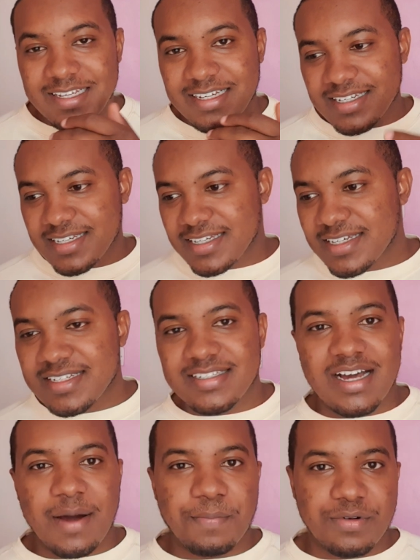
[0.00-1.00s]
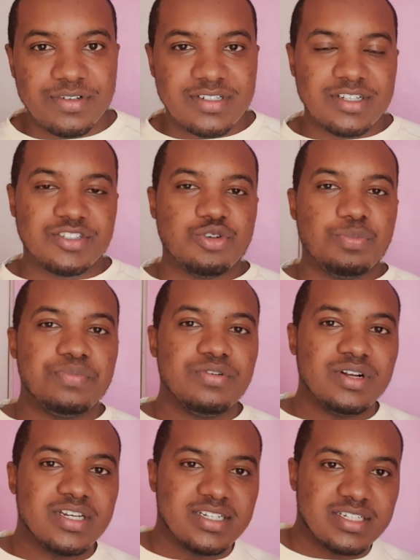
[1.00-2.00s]
It is a process. You
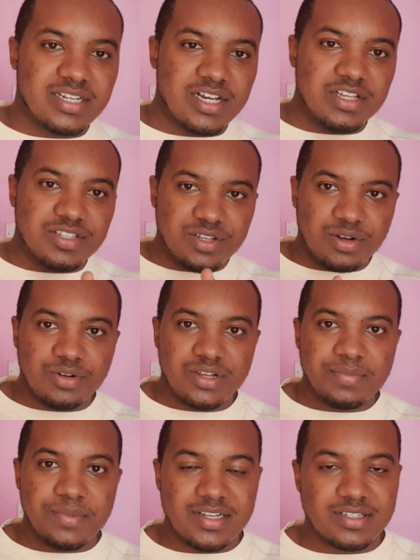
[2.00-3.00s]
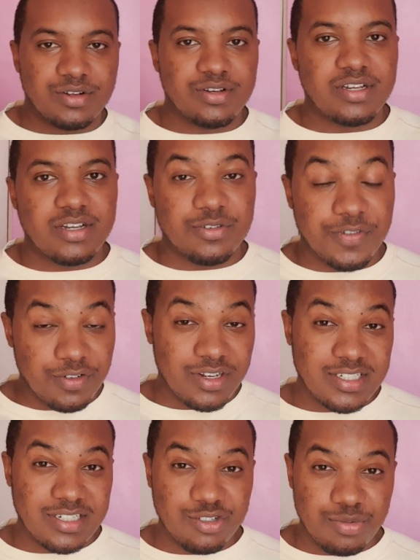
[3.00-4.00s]
build it slowly by slowly. If you
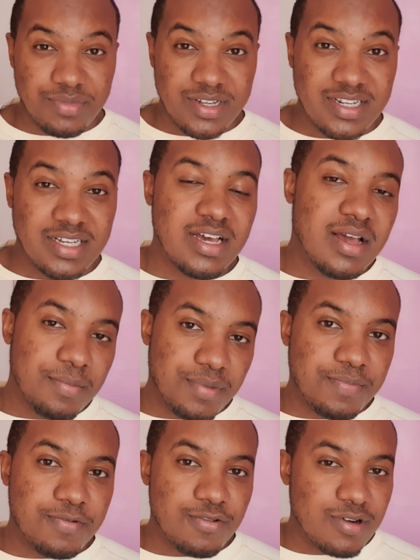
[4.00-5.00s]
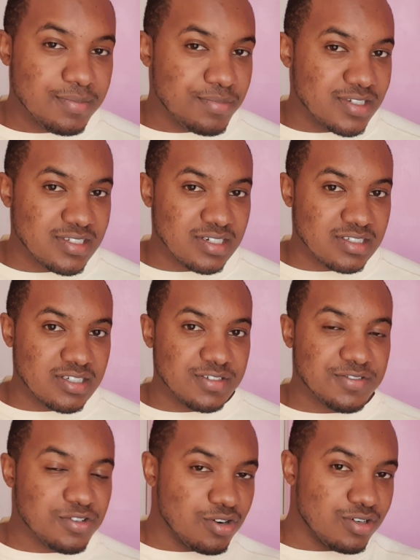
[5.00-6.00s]
listen to many people who have been
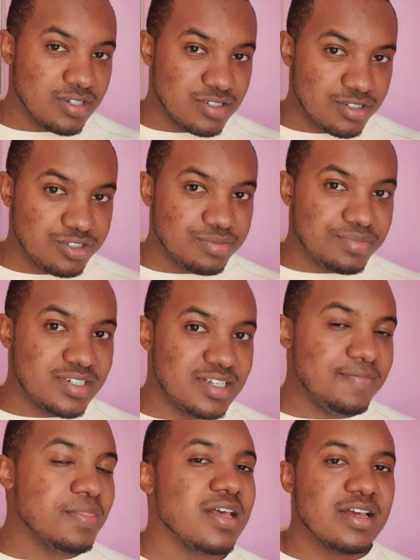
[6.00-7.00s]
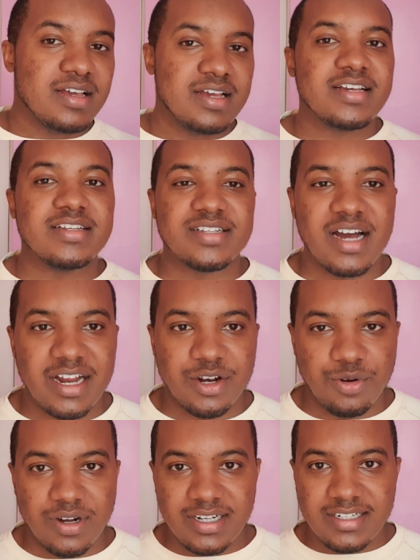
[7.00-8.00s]
successful on social media, it's hard
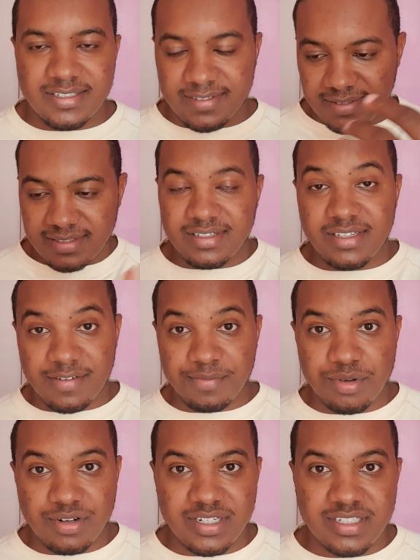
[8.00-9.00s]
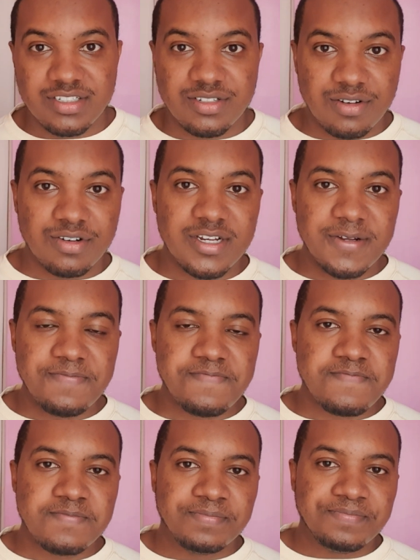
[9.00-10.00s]
work. They have built it slowly.
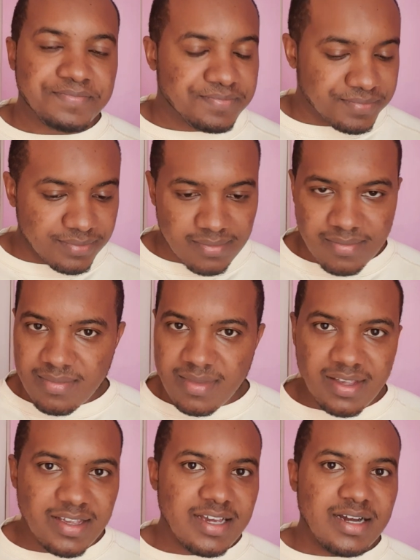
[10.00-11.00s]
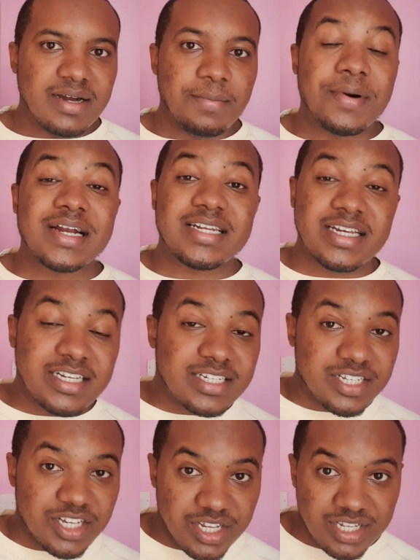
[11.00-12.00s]
Yeah, but it
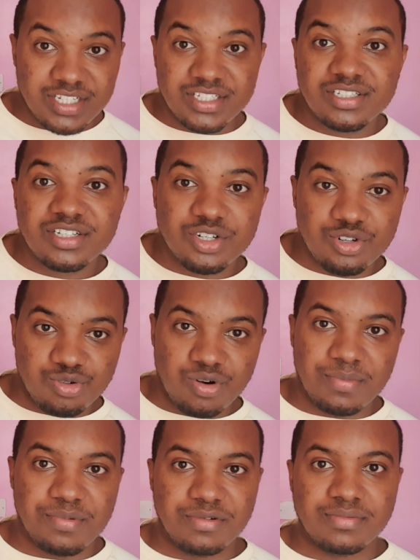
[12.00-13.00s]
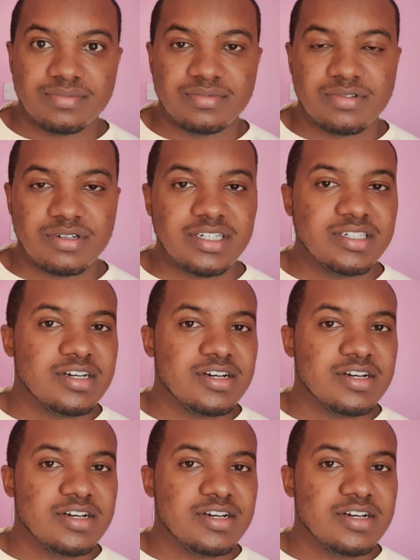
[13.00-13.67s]
is doable, right?